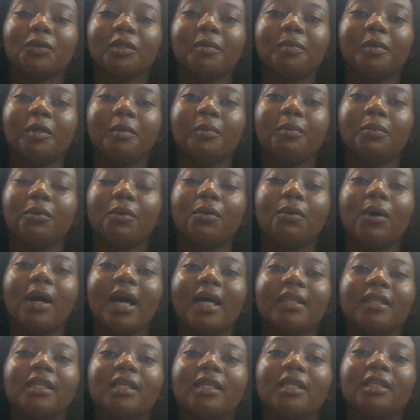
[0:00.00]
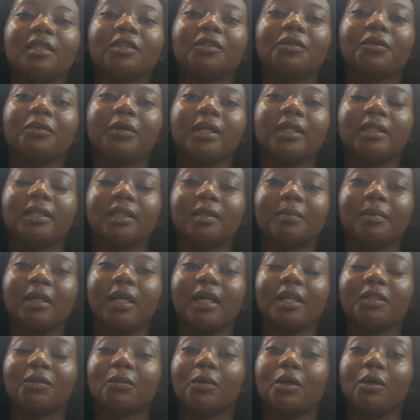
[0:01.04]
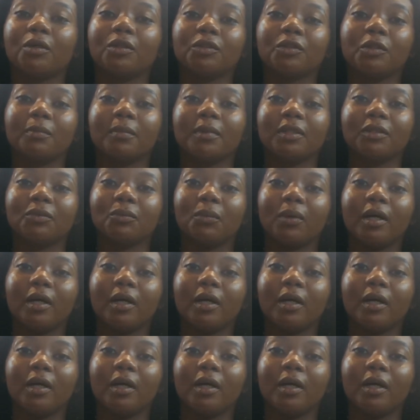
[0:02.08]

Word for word: with people. I think it's great. Speakers were awesome as